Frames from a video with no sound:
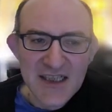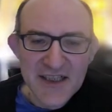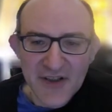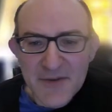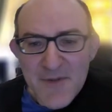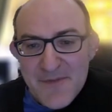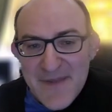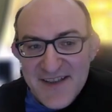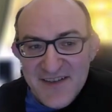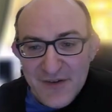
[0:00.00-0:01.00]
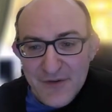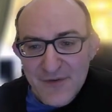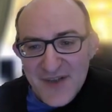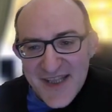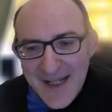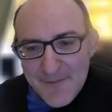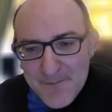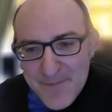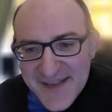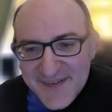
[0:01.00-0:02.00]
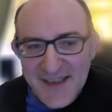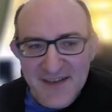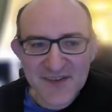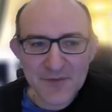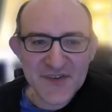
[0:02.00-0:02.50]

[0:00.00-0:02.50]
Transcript: So after bishop e2, yeah, b6 was